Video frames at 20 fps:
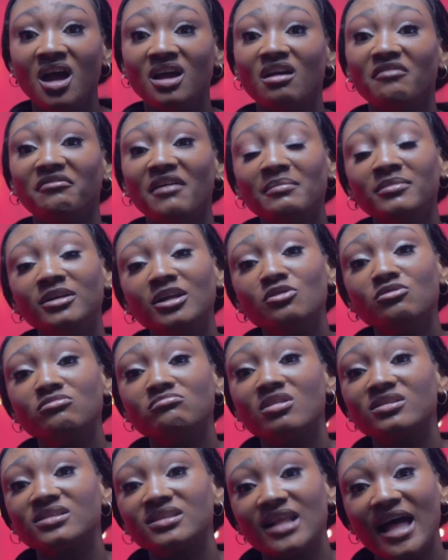Your family will
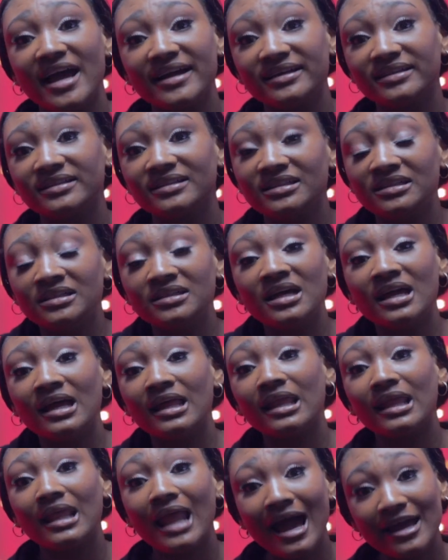most likely
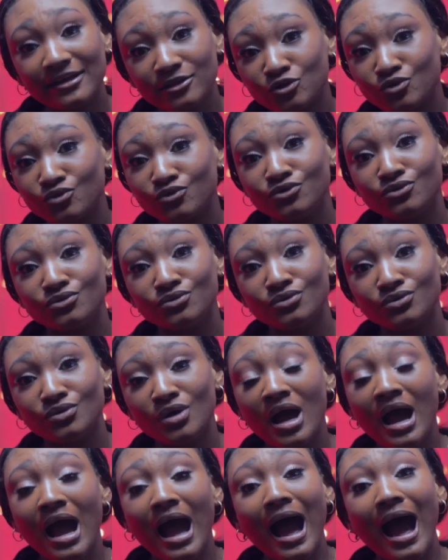lie to you,
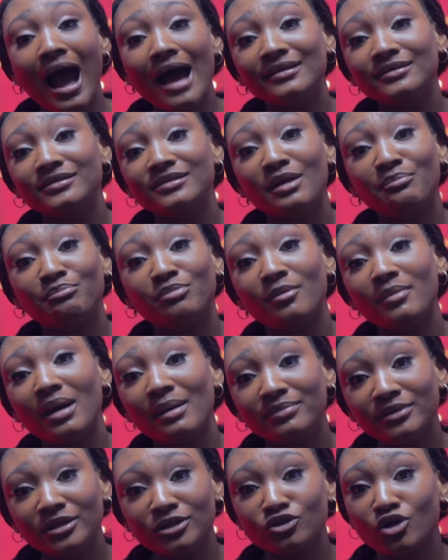and they
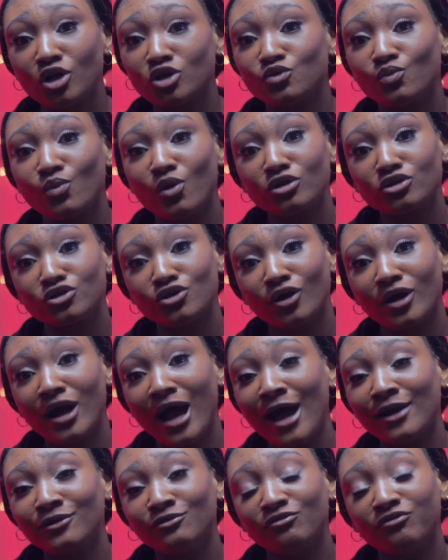probably just want your
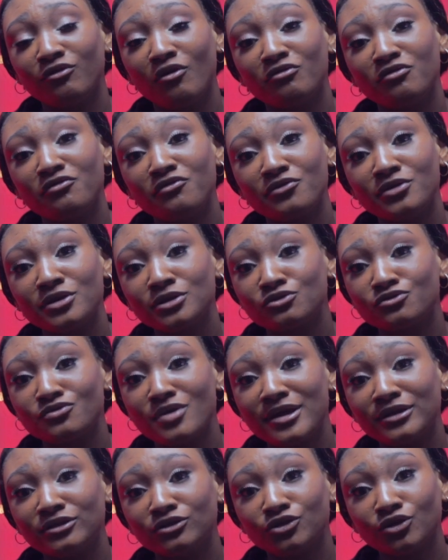candle for free to
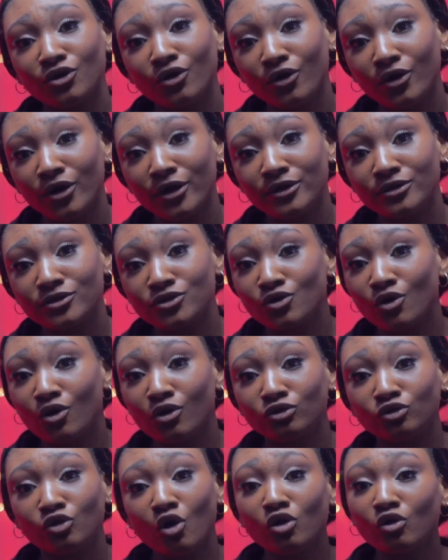enjoy.
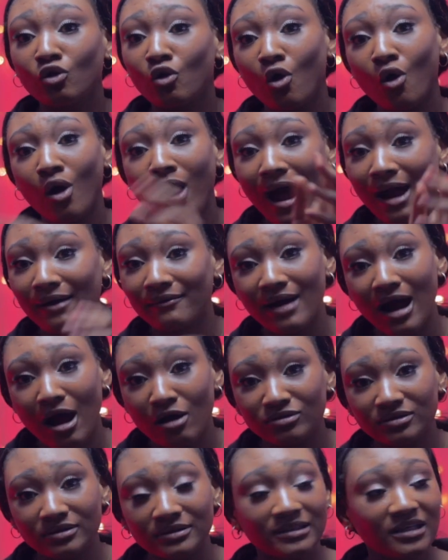So don't go
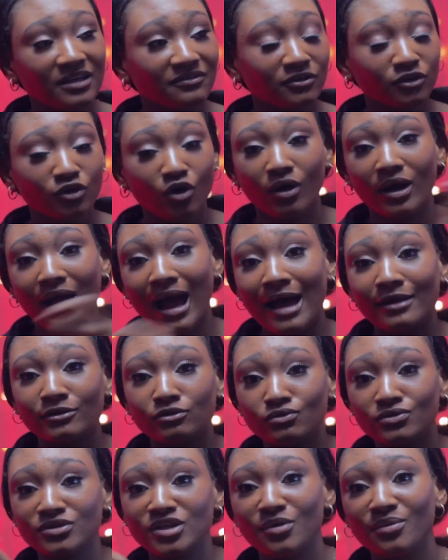around giving your
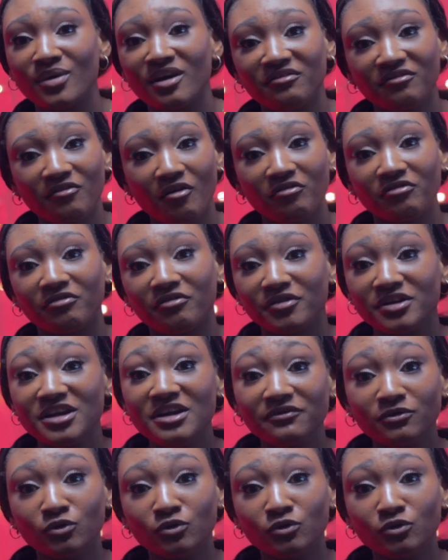candles away for free.